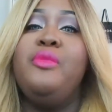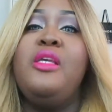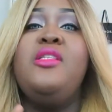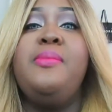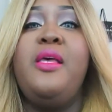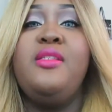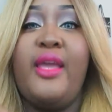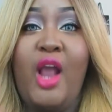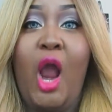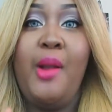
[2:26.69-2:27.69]
it smells
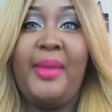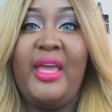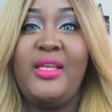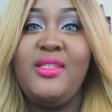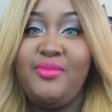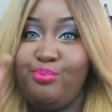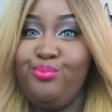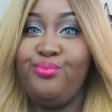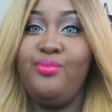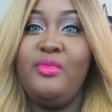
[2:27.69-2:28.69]
like Carmex.
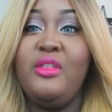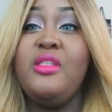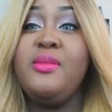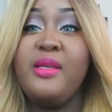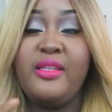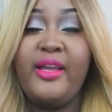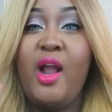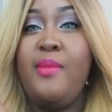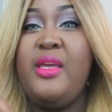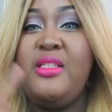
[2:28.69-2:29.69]
It smells like
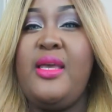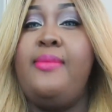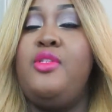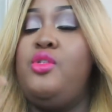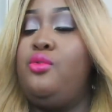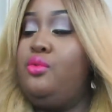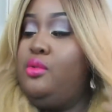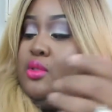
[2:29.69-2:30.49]
Carmex times two.